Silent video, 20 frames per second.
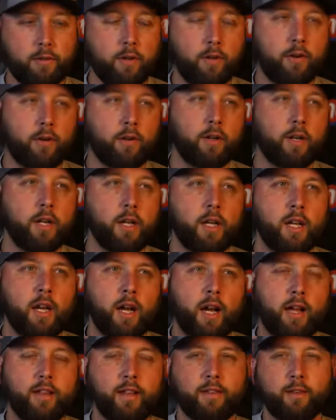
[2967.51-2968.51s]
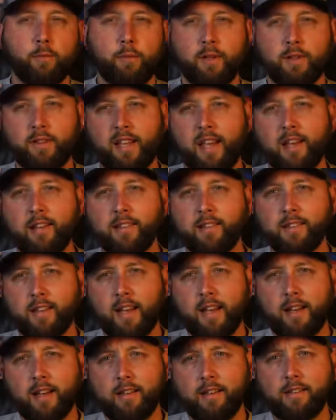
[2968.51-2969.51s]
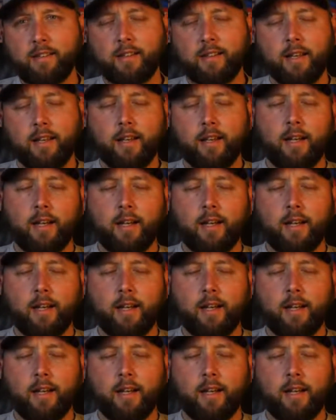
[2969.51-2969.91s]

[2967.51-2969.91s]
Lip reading: called. I like the 110 size.